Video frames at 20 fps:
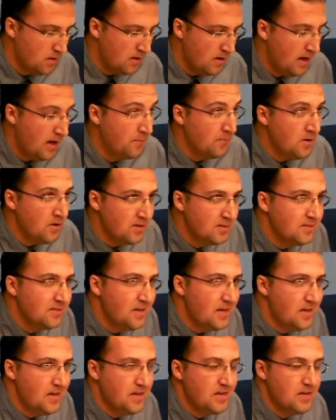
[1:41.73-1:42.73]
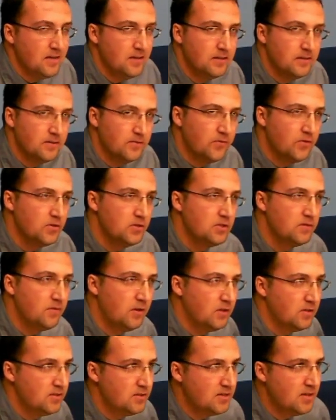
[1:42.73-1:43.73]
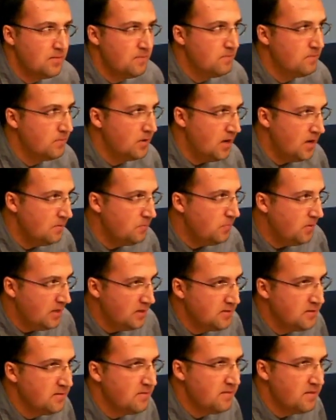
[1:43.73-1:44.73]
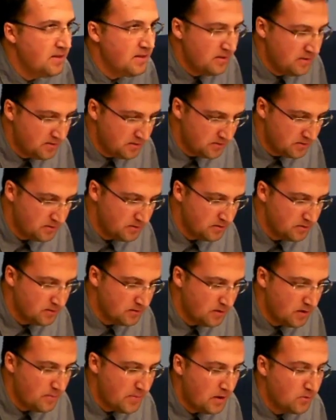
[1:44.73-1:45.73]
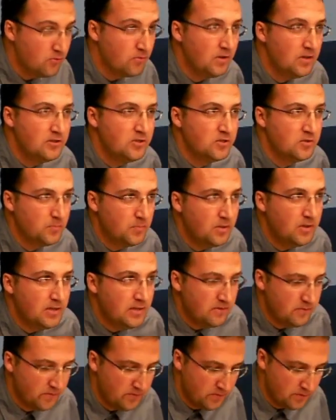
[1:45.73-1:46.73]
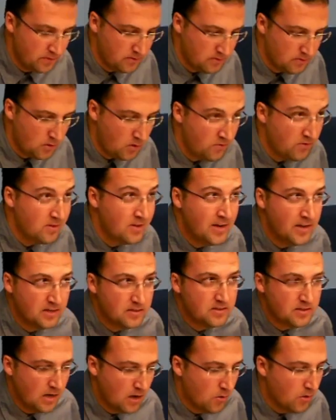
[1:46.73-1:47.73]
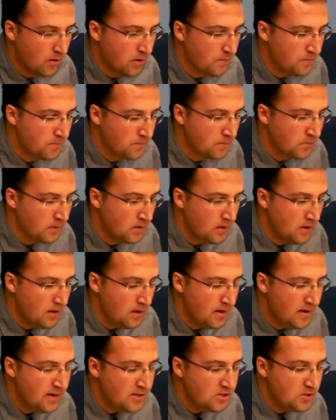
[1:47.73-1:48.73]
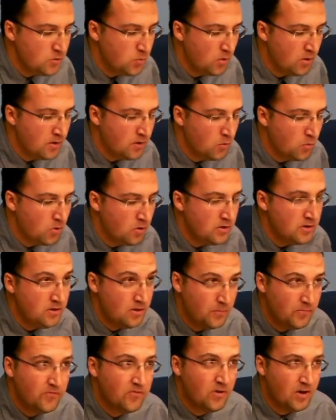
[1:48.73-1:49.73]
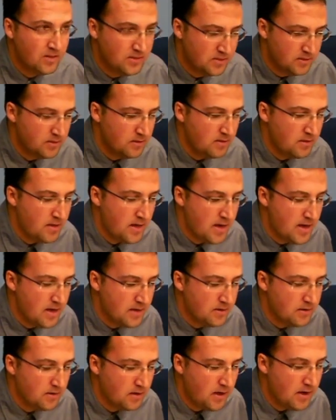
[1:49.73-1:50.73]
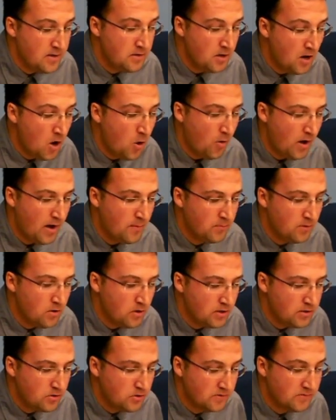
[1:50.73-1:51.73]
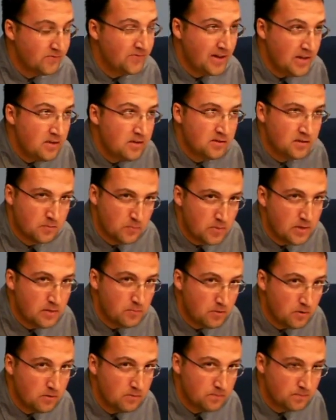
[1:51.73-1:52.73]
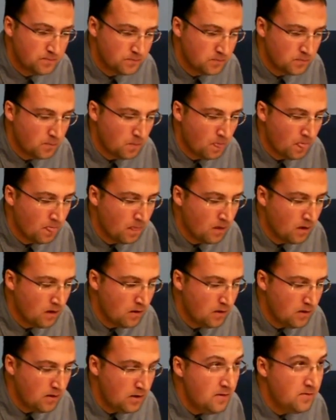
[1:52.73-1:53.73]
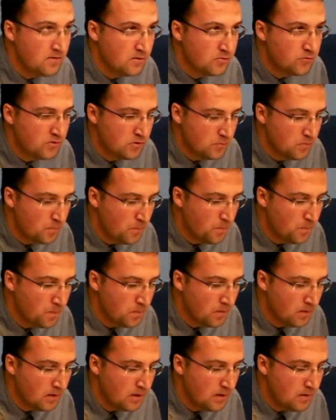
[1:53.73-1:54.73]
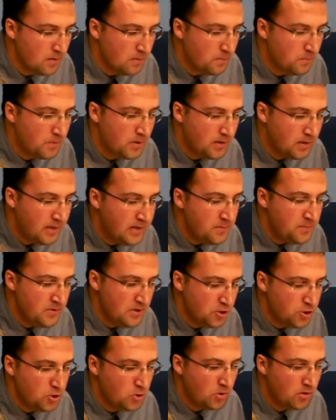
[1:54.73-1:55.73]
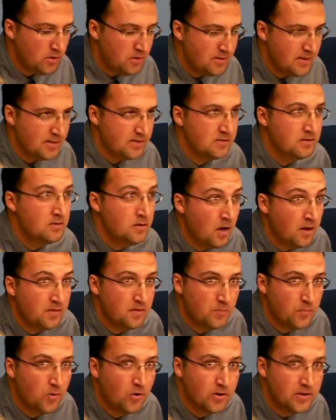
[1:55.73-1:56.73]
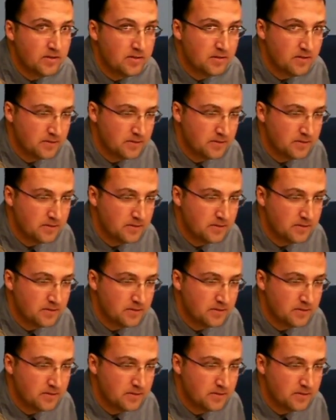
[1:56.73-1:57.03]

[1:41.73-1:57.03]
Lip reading: I'm going to say, first of all, some unpleasant things about religious belief over the next hour. And I just want to warn you up front that I know I'm going to offend some people in this room. But let me assure you that's not the point.